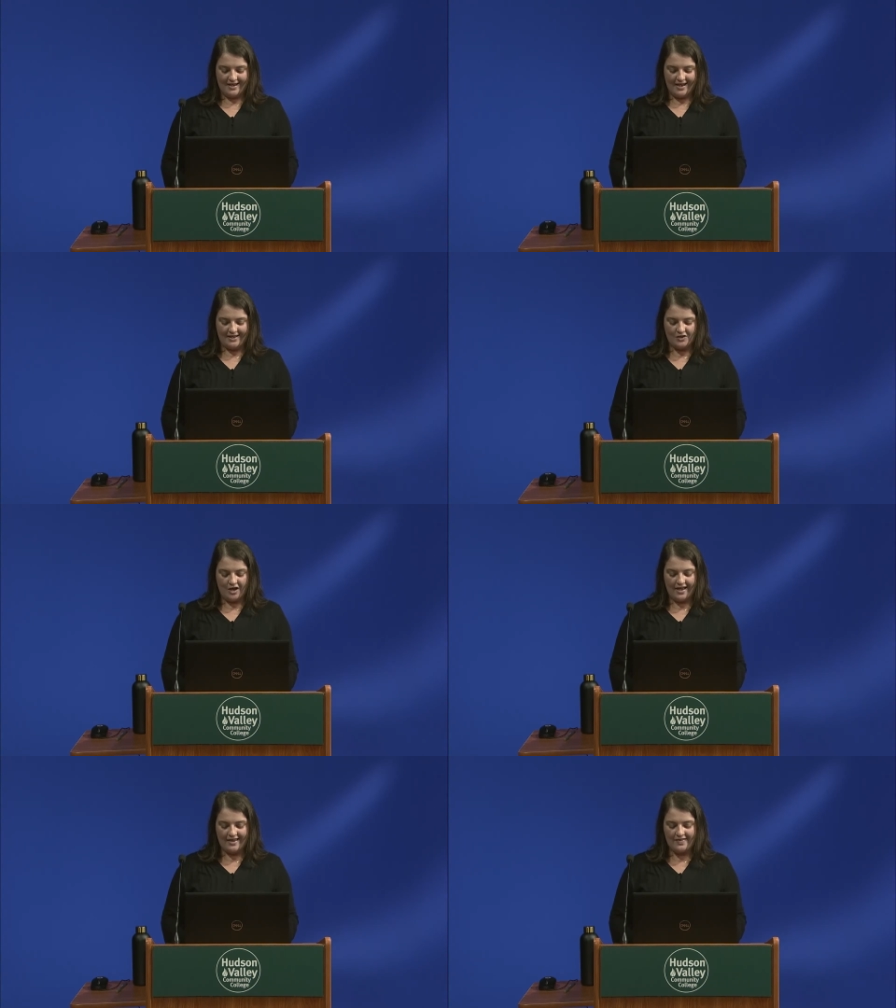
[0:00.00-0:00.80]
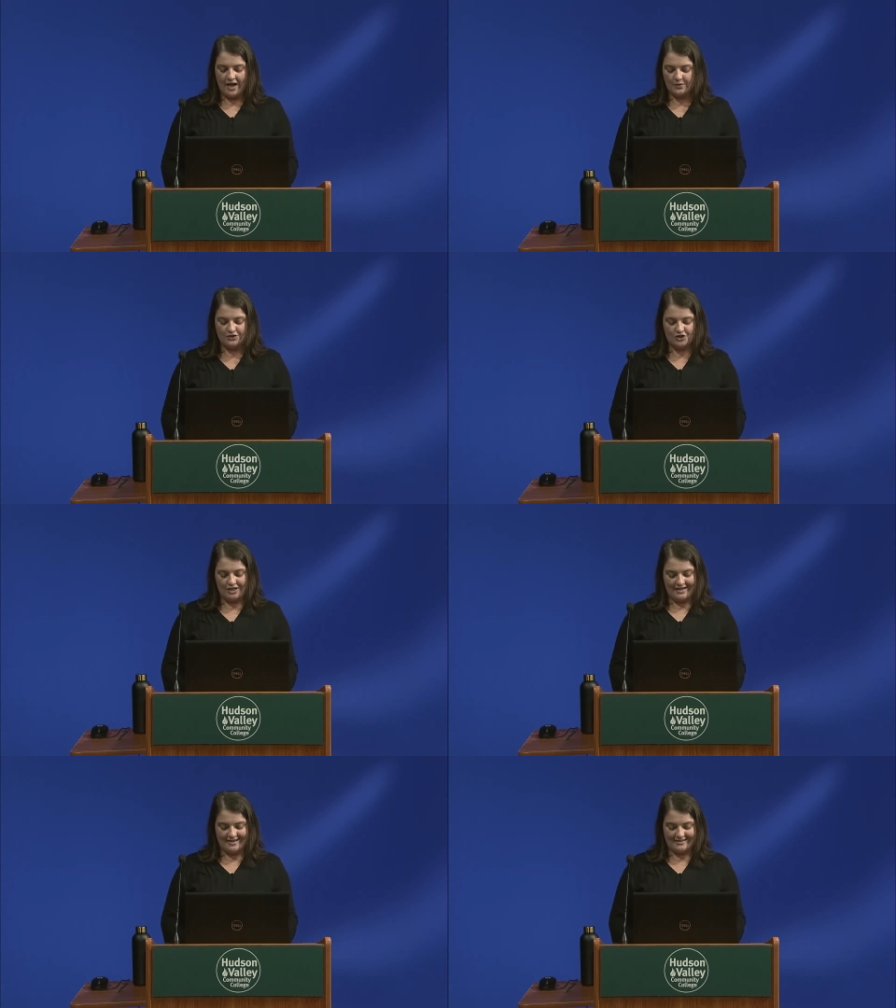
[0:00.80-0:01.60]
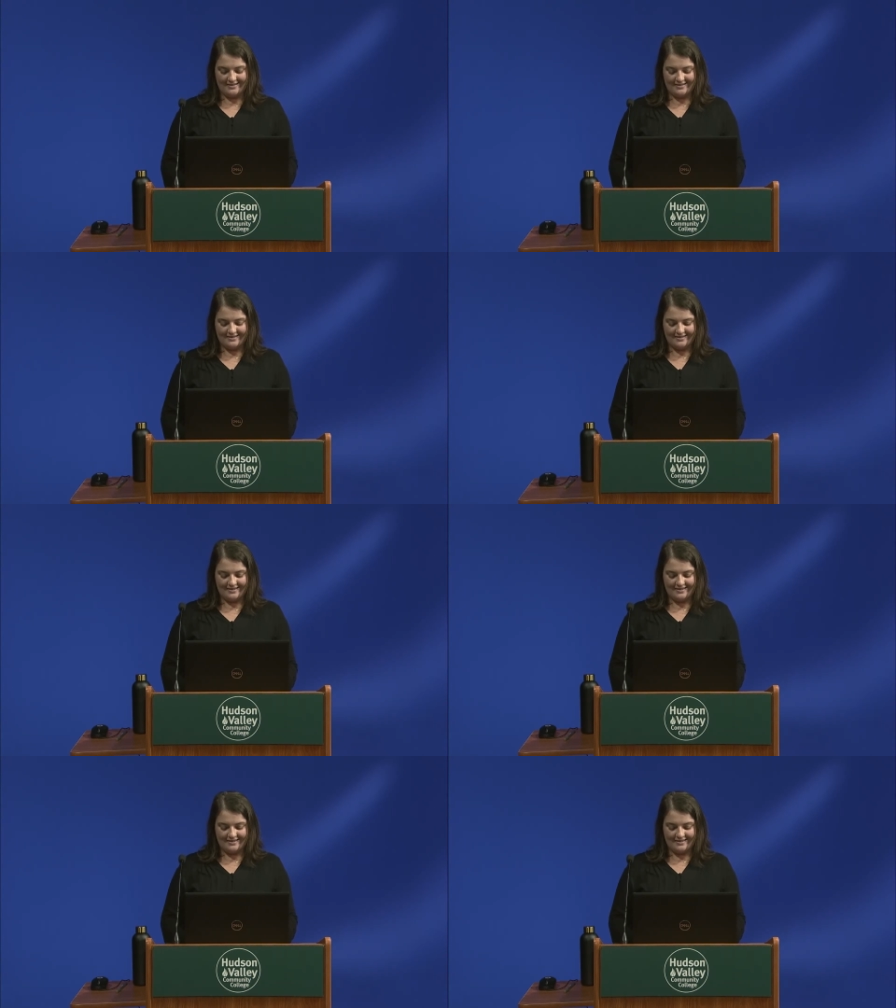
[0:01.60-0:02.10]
I thought that was genius.